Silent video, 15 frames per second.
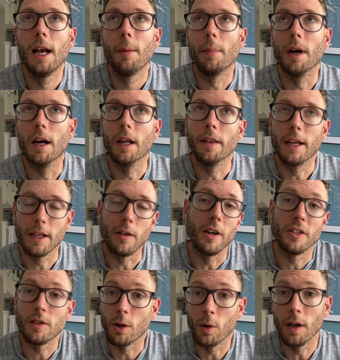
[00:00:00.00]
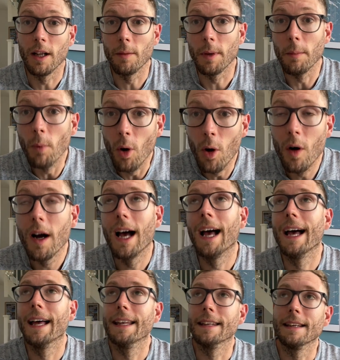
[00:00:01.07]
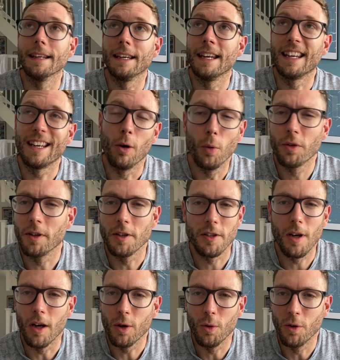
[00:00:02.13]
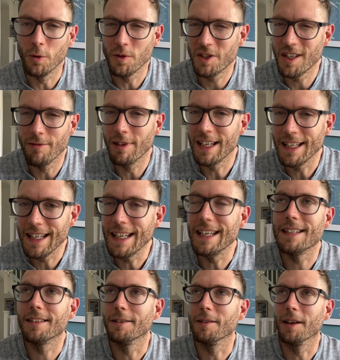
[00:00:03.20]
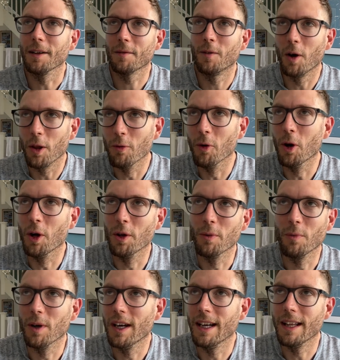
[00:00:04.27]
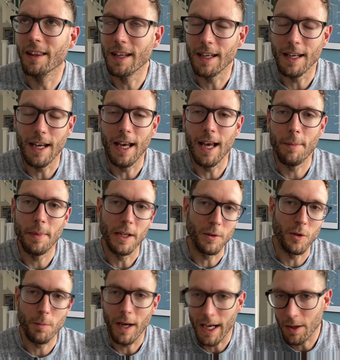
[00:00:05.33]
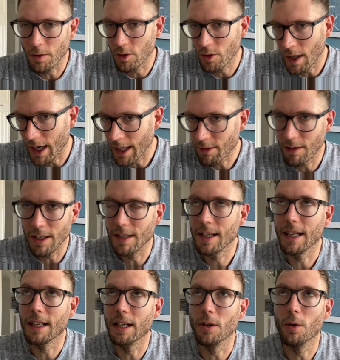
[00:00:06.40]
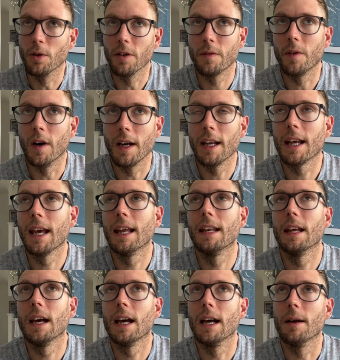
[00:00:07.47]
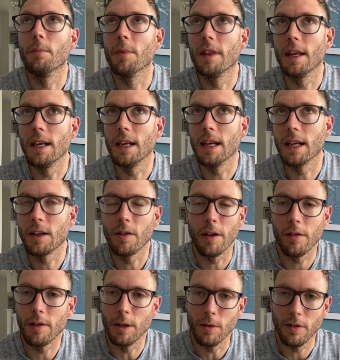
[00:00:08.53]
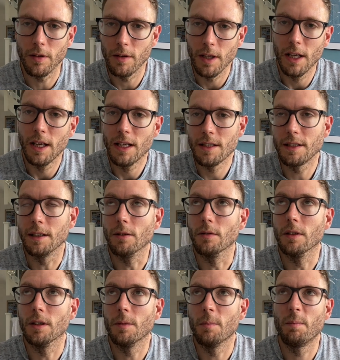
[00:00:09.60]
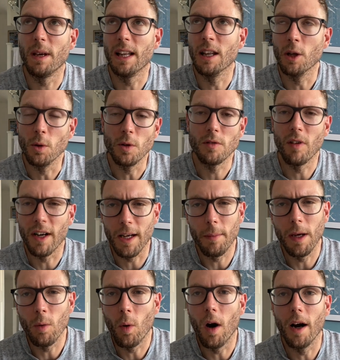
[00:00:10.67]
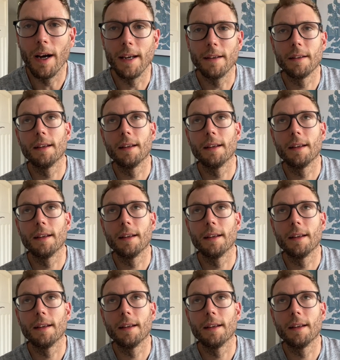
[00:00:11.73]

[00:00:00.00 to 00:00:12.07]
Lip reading: but the Ignite struggled a little bit more, and it also just cut corners which didn't really need to. Like further on where the Epix was back on track, really taking corners fine again, the Ignite 3 was still a bit loose, running a bit wide,